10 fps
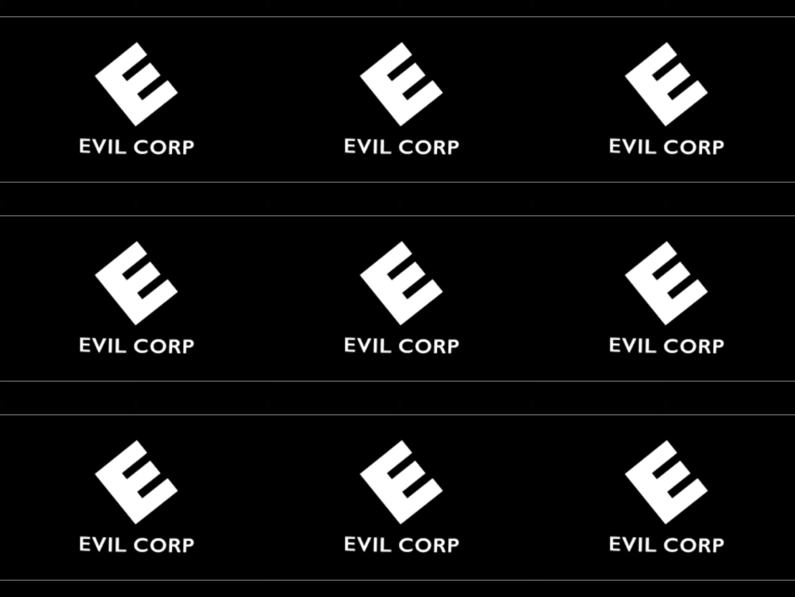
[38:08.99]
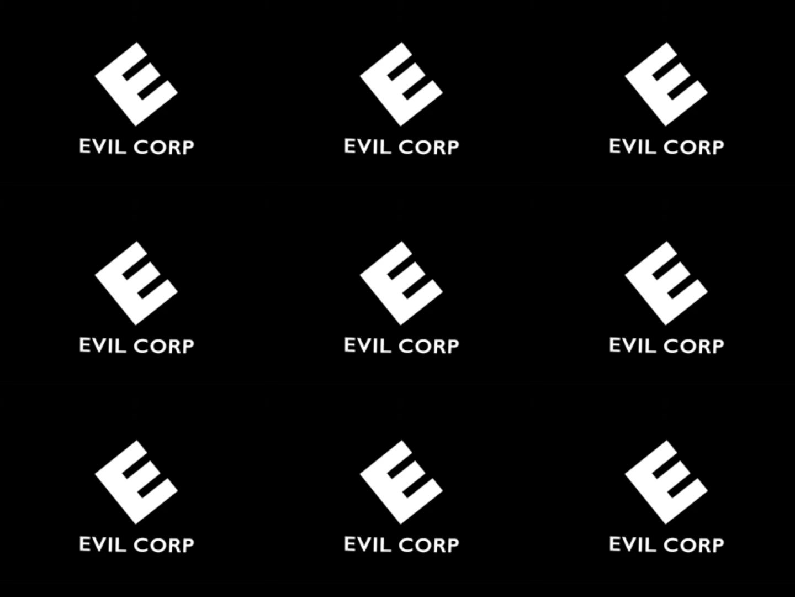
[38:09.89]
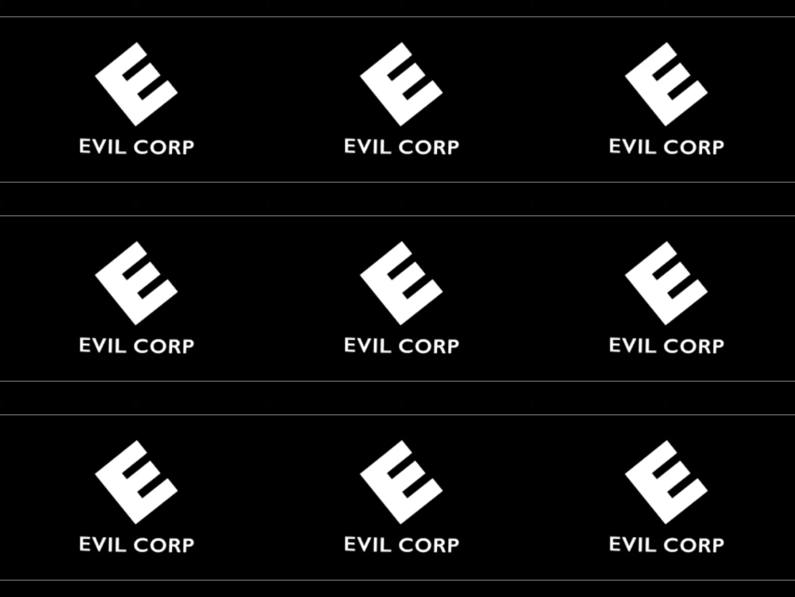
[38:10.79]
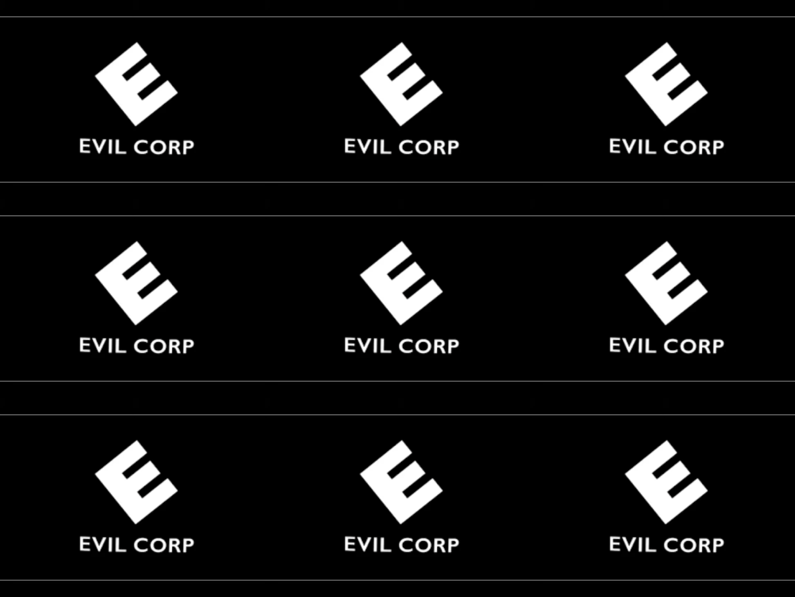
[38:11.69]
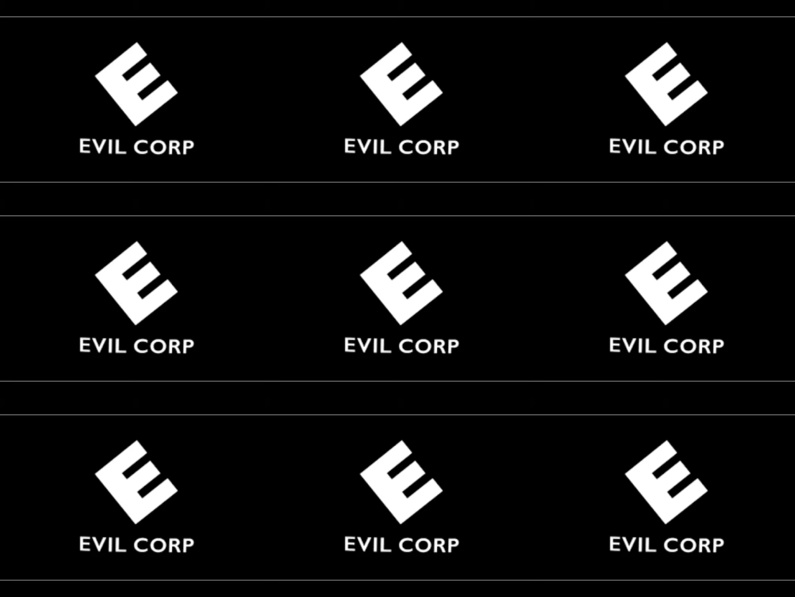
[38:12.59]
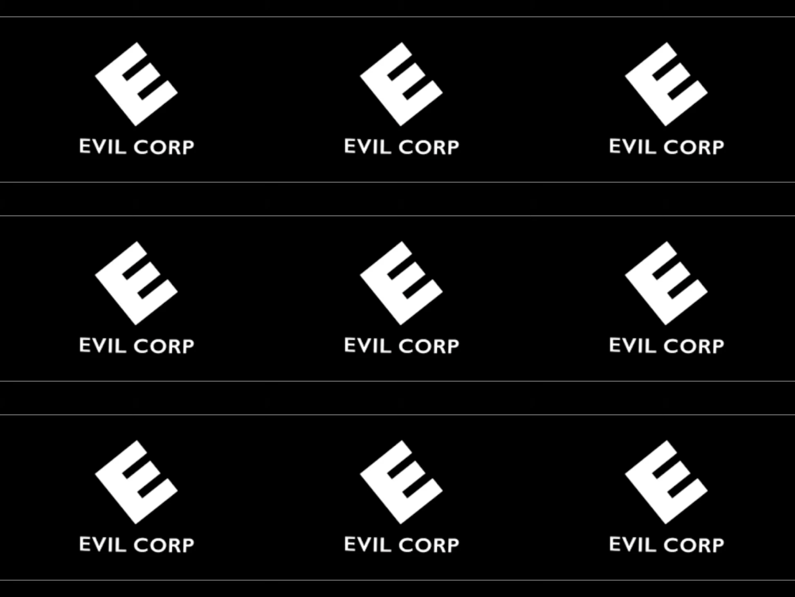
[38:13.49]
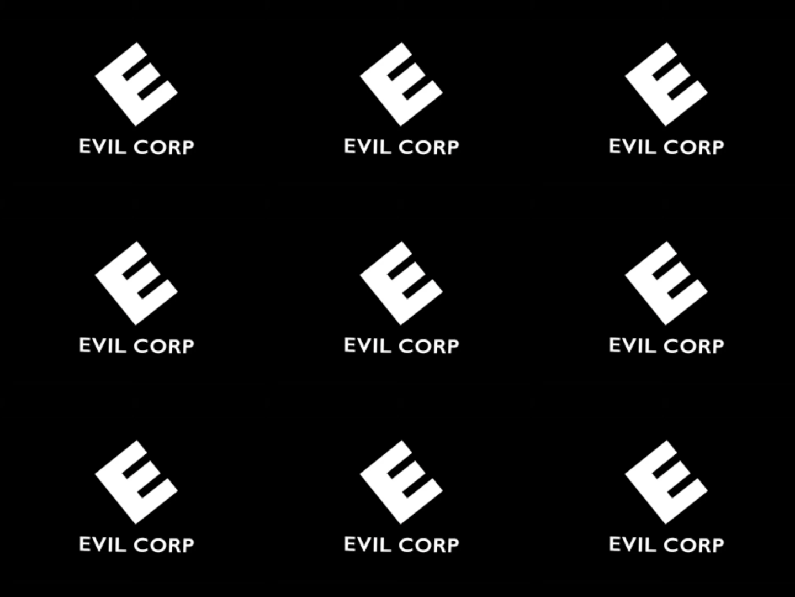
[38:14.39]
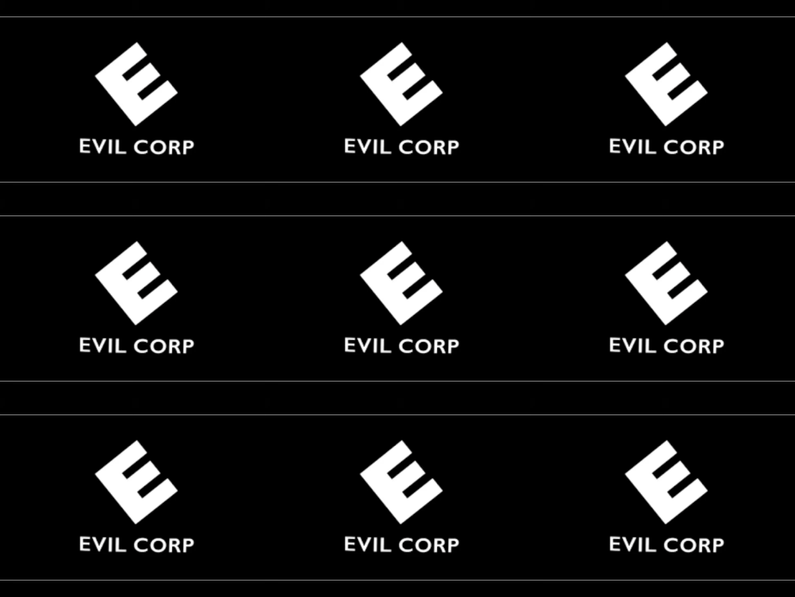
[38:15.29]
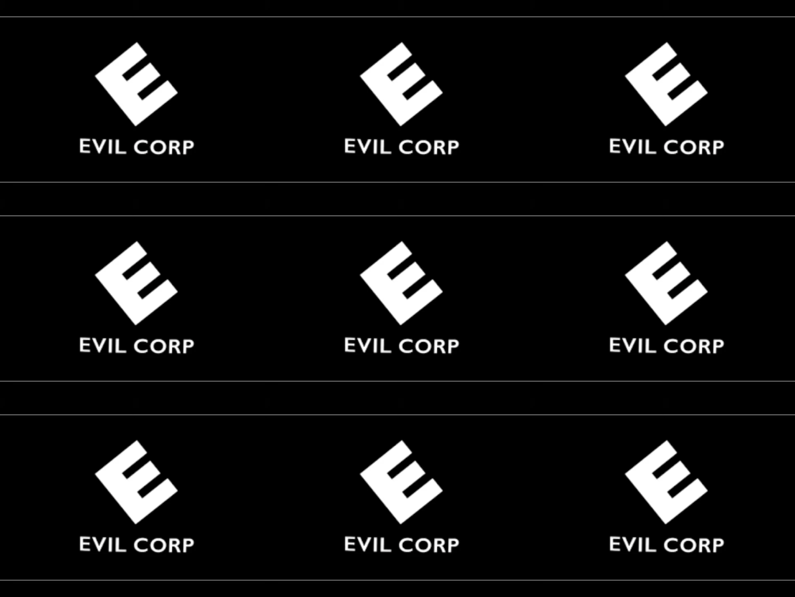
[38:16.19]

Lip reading: Nobody's mouth can be seen.